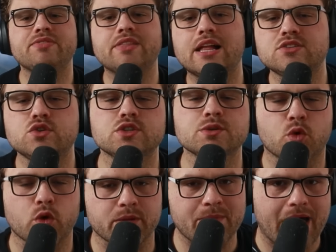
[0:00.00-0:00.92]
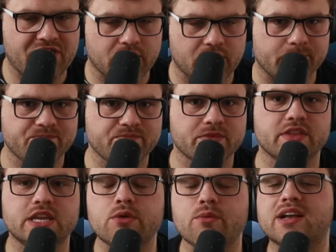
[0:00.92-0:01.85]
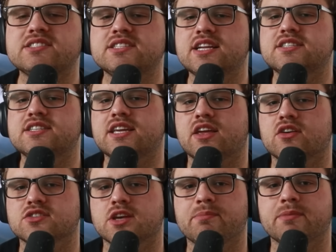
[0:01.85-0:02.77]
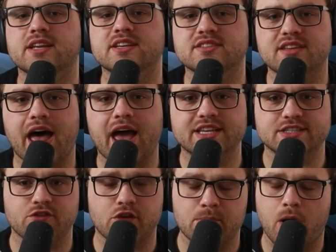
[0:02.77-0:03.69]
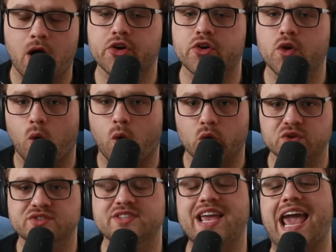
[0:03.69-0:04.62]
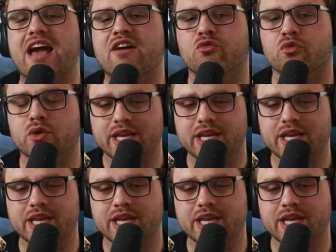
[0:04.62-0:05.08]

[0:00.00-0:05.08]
Let's do some quick math here. The D-Rex needs to kill something the size of a modern horse every